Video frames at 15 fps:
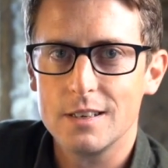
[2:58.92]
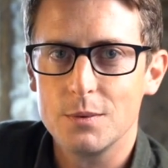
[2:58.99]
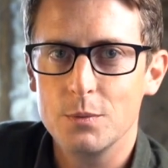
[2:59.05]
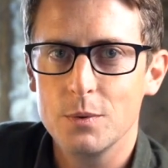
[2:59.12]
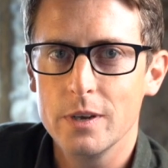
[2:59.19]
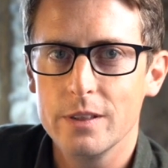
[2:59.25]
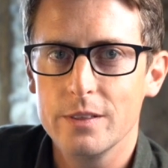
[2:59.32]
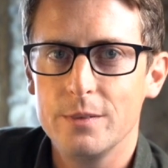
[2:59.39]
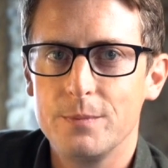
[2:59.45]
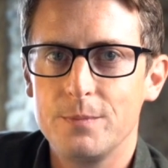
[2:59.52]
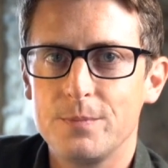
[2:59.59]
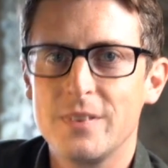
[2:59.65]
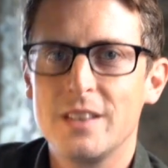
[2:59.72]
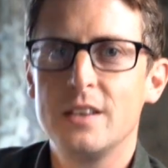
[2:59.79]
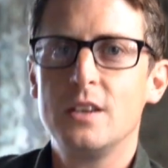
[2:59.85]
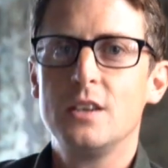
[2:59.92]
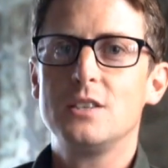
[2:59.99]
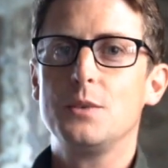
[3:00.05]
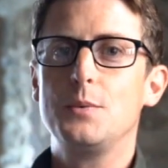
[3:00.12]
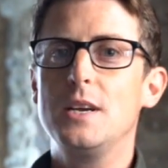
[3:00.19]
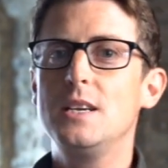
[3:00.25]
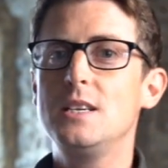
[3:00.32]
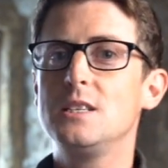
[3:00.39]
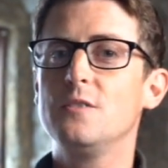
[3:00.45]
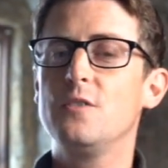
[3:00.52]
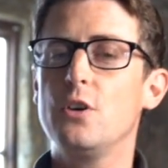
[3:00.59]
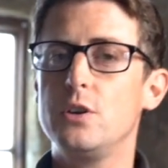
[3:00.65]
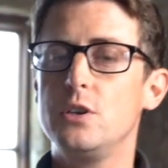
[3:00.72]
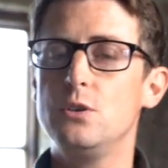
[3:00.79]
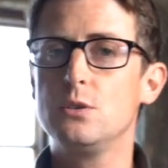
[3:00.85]
with. So it is a
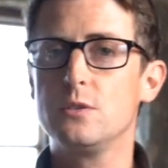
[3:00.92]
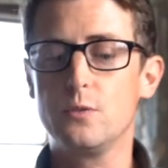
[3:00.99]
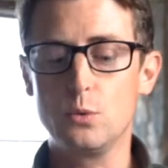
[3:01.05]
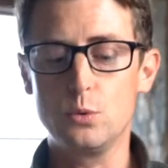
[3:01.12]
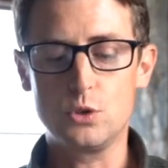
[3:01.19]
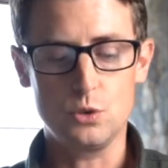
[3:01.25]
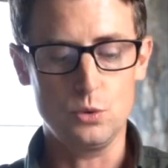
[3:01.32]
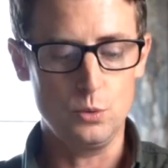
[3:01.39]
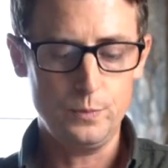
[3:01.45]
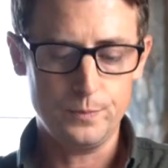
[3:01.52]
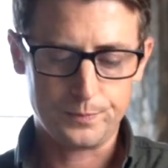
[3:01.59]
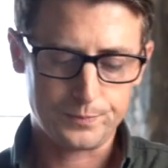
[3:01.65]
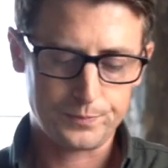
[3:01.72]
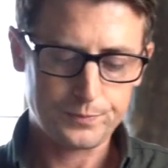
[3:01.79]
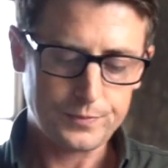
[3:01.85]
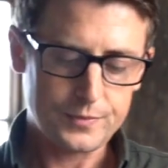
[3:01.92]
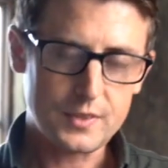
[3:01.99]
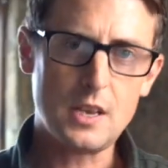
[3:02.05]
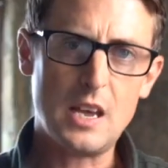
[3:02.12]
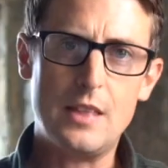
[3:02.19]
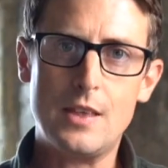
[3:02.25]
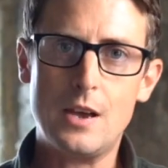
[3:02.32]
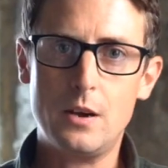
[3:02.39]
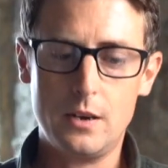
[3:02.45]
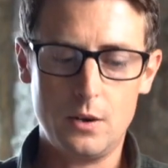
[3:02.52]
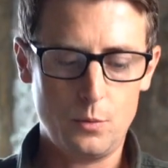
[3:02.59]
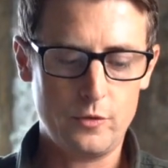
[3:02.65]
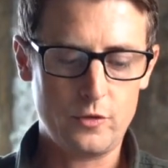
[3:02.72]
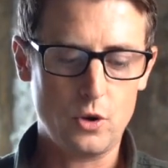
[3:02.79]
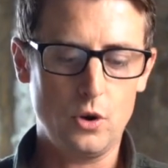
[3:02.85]
very useful tool. And then
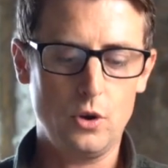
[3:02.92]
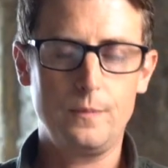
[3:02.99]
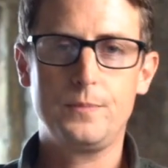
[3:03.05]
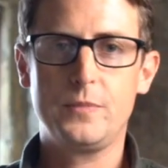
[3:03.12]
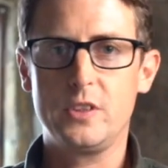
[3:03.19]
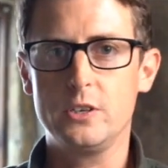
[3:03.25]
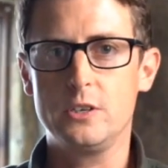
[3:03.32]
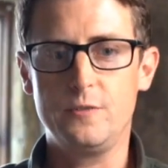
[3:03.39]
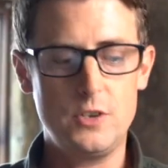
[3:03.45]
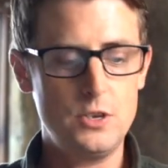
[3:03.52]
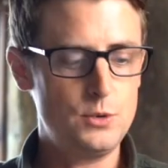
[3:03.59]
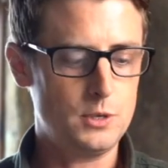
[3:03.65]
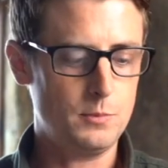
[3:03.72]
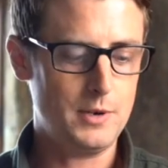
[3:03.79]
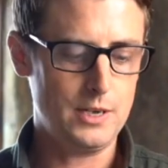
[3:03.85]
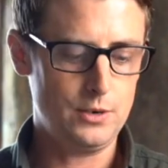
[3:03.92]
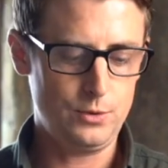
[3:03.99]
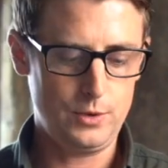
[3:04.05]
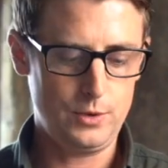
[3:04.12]
we've got the diffuser panel